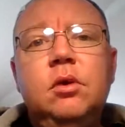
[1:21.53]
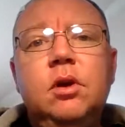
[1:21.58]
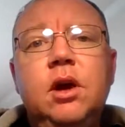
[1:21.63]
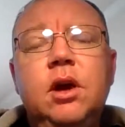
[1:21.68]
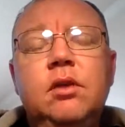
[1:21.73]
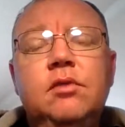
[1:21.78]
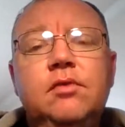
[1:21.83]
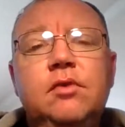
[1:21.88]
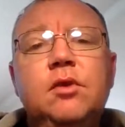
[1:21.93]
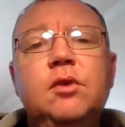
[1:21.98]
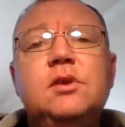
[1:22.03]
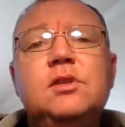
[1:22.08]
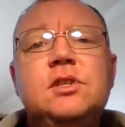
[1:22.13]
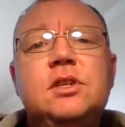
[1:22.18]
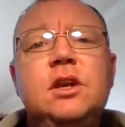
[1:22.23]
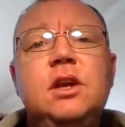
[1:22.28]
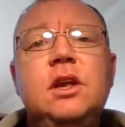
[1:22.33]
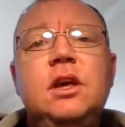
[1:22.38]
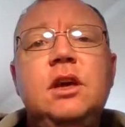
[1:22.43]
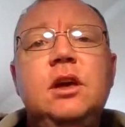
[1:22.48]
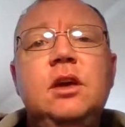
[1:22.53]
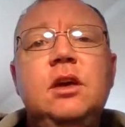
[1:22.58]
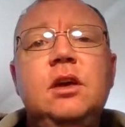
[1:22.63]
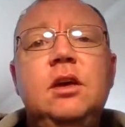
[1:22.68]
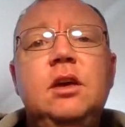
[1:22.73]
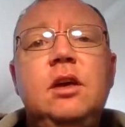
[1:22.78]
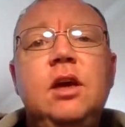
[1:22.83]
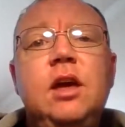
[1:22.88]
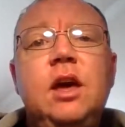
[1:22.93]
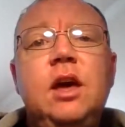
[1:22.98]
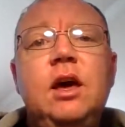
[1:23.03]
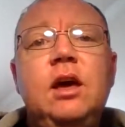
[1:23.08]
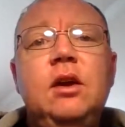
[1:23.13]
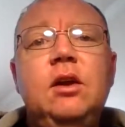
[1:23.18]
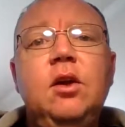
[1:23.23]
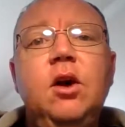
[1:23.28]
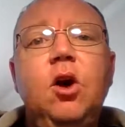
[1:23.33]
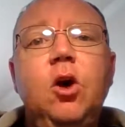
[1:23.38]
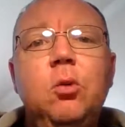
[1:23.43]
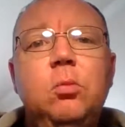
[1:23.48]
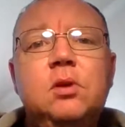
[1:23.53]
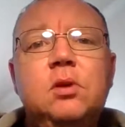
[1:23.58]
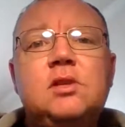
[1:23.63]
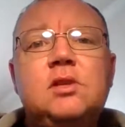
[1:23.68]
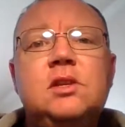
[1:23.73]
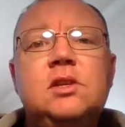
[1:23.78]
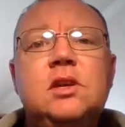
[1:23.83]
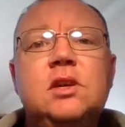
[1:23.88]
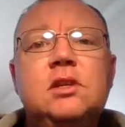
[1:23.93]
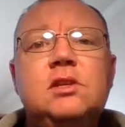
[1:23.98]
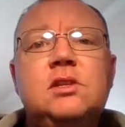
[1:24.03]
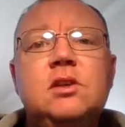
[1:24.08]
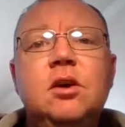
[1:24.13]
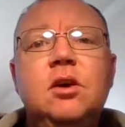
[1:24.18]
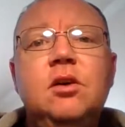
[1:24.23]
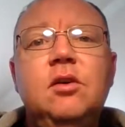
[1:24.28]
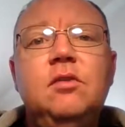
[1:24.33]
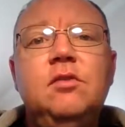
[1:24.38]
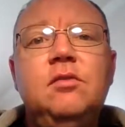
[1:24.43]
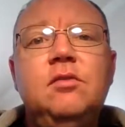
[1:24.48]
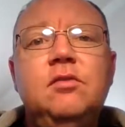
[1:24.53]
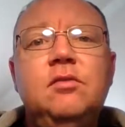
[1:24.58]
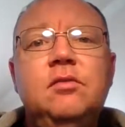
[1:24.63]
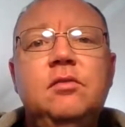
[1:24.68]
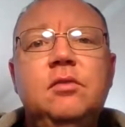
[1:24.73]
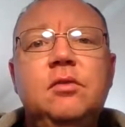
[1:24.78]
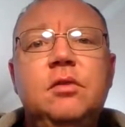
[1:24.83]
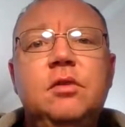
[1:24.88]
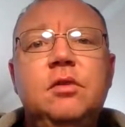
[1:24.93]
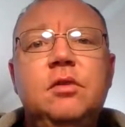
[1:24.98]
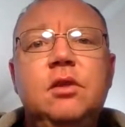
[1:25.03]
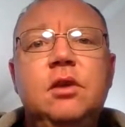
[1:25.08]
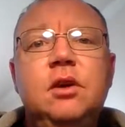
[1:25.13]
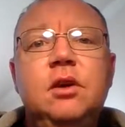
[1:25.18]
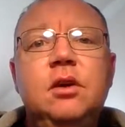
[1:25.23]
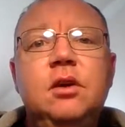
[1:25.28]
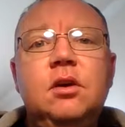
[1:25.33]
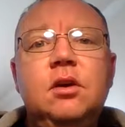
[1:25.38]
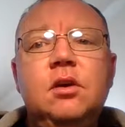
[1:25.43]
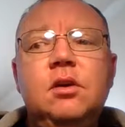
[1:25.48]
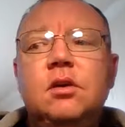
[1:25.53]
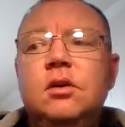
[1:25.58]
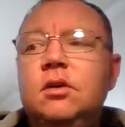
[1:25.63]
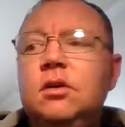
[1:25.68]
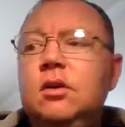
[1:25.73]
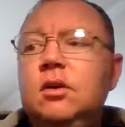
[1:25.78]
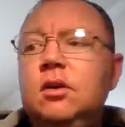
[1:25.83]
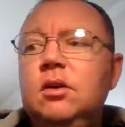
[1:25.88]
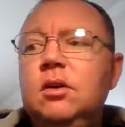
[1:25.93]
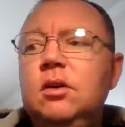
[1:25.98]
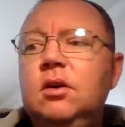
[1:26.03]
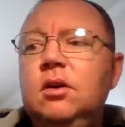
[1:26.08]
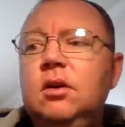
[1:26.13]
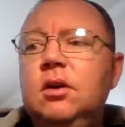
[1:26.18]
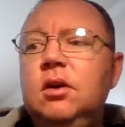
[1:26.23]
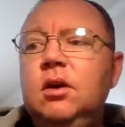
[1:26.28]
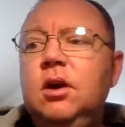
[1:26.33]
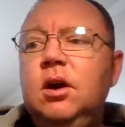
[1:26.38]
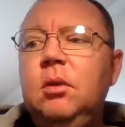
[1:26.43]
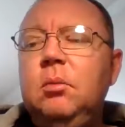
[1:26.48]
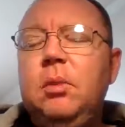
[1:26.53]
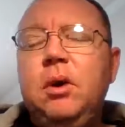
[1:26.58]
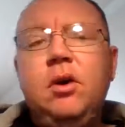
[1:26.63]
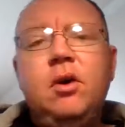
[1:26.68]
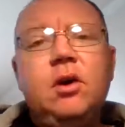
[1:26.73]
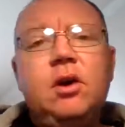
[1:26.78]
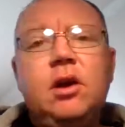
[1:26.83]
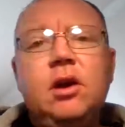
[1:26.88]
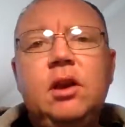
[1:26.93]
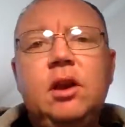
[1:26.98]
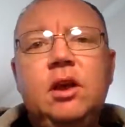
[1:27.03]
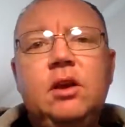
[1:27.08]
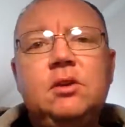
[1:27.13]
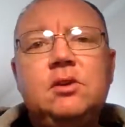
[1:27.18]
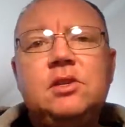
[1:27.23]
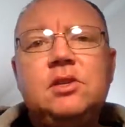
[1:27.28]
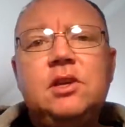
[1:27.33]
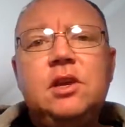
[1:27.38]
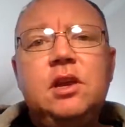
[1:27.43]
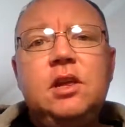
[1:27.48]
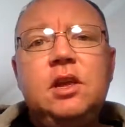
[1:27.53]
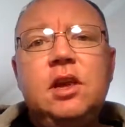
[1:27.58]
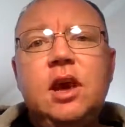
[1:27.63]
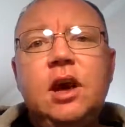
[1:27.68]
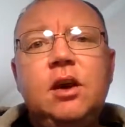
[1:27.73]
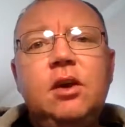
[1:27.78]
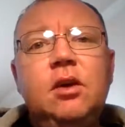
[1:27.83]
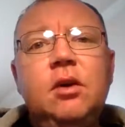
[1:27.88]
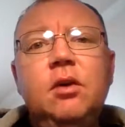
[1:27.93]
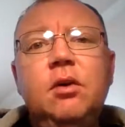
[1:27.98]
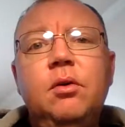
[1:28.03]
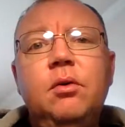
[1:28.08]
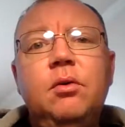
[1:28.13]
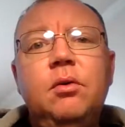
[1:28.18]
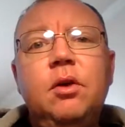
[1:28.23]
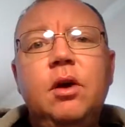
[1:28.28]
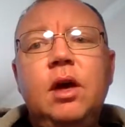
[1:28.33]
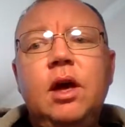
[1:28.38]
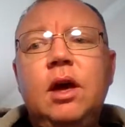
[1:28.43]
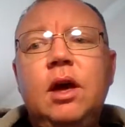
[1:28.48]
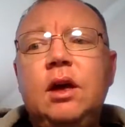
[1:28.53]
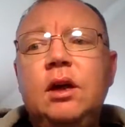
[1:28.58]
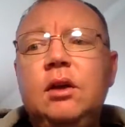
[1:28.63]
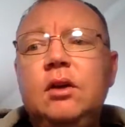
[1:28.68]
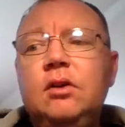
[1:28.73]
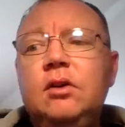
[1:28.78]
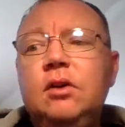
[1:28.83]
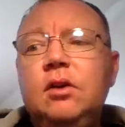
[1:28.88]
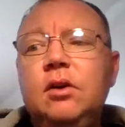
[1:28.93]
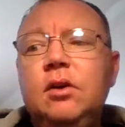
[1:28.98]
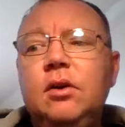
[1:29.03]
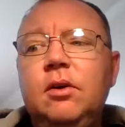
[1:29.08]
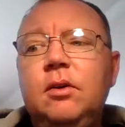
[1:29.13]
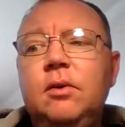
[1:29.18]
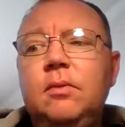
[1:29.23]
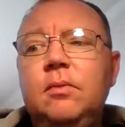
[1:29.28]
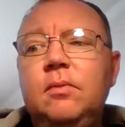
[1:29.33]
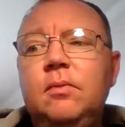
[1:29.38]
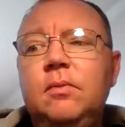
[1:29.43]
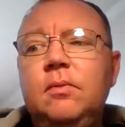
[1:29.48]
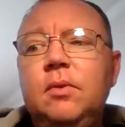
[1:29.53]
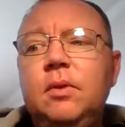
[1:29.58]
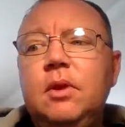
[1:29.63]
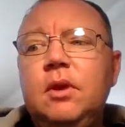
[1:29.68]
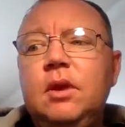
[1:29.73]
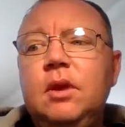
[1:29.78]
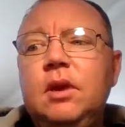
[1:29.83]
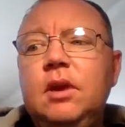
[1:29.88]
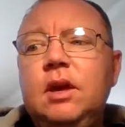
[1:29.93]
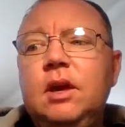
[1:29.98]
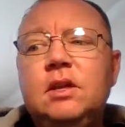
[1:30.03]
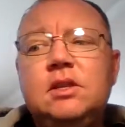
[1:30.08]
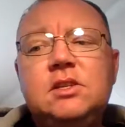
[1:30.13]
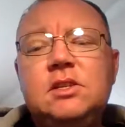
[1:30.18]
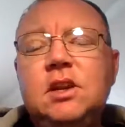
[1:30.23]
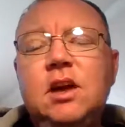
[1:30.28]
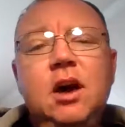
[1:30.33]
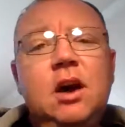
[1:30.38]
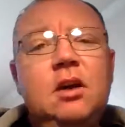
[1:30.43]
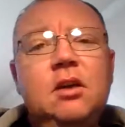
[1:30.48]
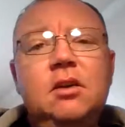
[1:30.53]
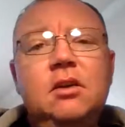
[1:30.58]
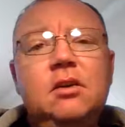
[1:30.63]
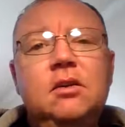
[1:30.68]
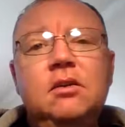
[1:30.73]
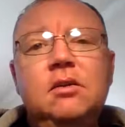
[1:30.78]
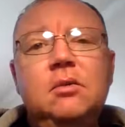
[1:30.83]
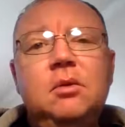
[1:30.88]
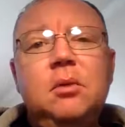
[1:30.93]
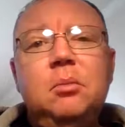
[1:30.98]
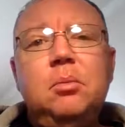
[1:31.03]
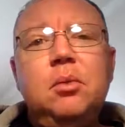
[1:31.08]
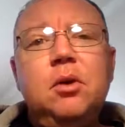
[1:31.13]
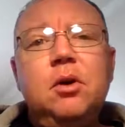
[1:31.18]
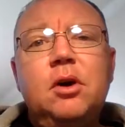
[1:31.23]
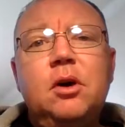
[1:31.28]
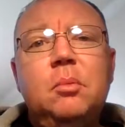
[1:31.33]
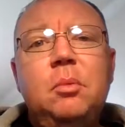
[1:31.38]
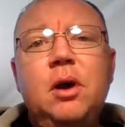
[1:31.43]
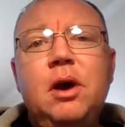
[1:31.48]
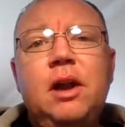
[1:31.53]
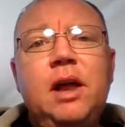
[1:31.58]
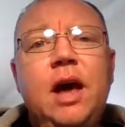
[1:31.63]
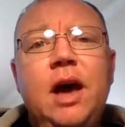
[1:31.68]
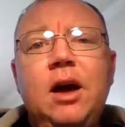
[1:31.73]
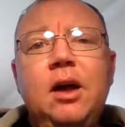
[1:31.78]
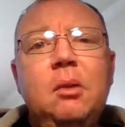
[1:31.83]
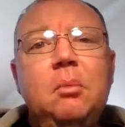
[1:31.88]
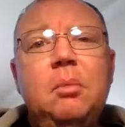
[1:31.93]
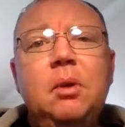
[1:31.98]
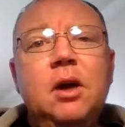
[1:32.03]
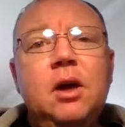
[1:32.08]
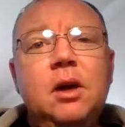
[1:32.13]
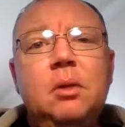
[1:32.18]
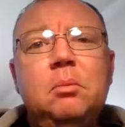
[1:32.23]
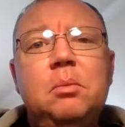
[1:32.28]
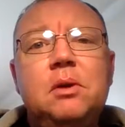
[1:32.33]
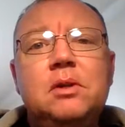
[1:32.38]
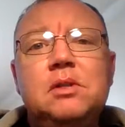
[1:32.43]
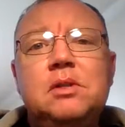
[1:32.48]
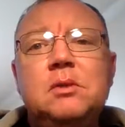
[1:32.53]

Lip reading: adversity and hopelessness of the American inner city ghetto. And it's not a book about how to pimp.